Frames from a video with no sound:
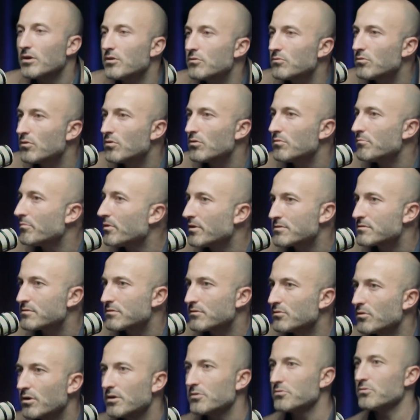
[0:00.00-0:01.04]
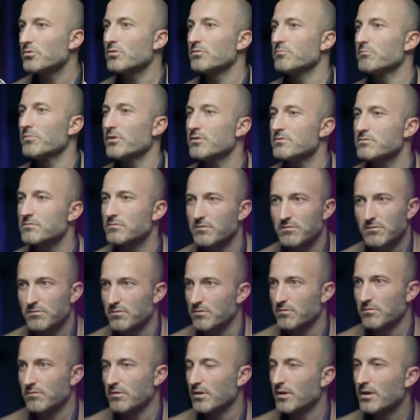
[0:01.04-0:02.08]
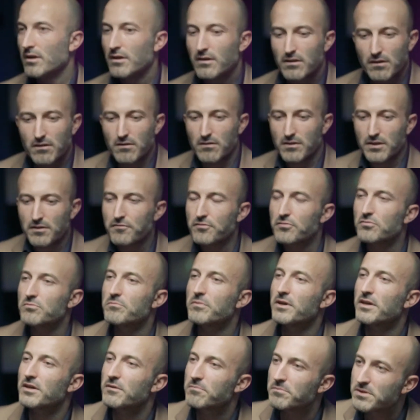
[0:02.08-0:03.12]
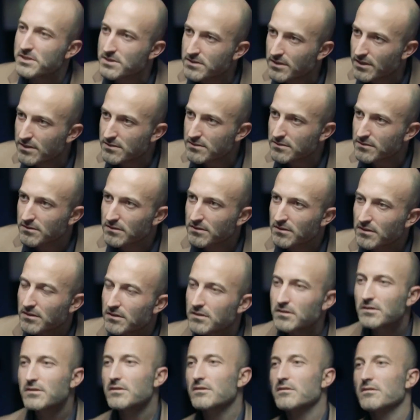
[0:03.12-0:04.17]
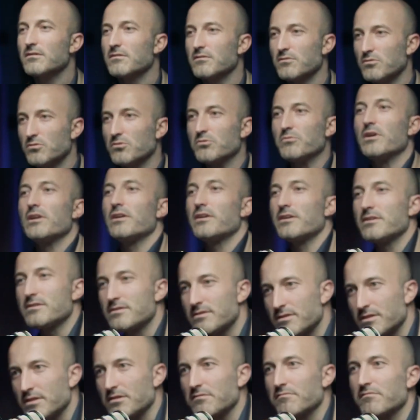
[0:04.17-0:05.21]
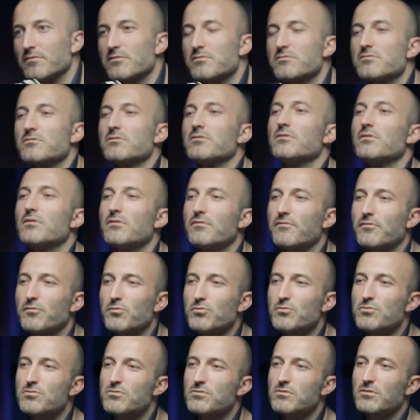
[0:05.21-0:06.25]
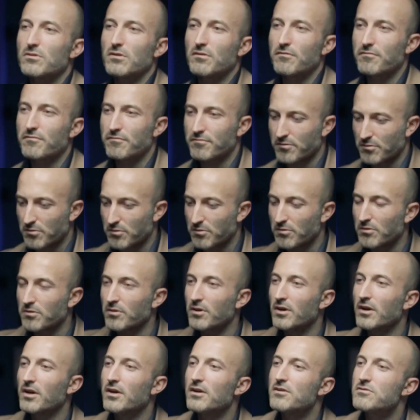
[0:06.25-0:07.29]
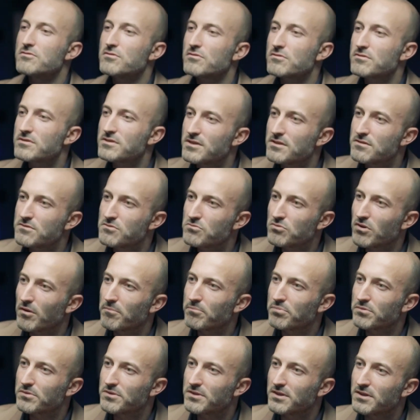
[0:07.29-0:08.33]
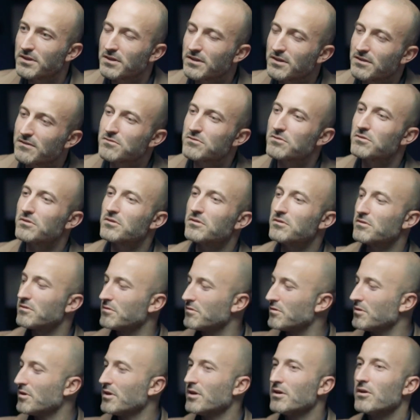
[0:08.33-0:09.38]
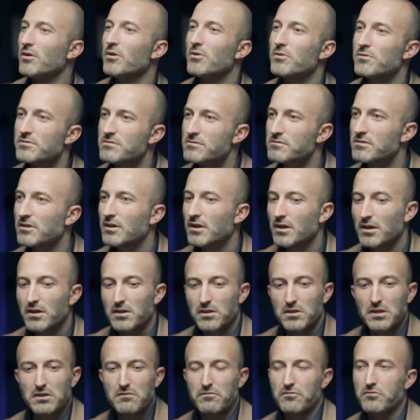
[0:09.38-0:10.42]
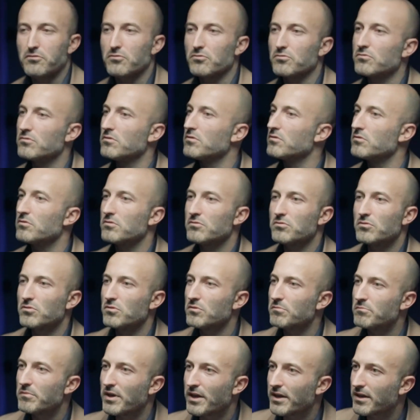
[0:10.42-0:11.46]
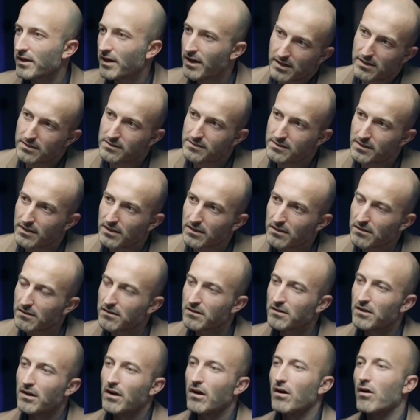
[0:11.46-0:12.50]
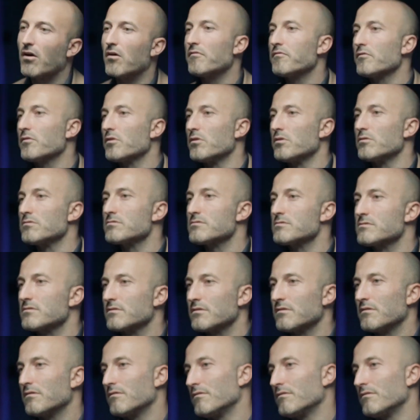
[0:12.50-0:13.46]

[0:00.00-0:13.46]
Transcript: You are your own boss. You are your own boss. You know, if you make business, you will receive the fruits of the seeds you are putting in the earth. If you don't make anything, of course,